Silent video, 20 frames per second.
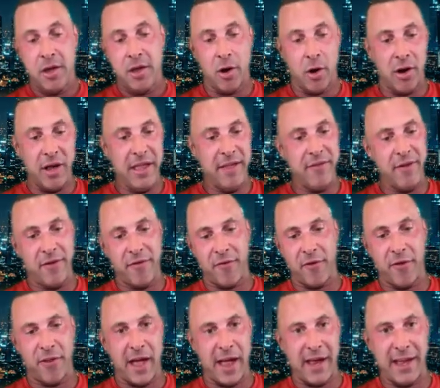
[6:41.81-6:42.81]
You know, even
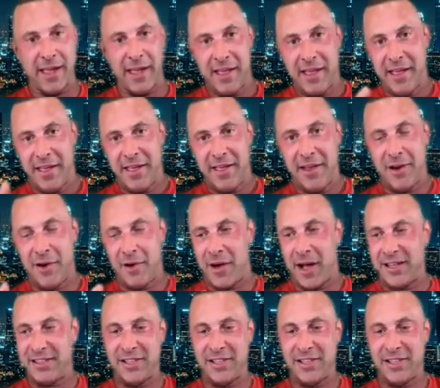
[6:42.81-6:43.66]
for like you know,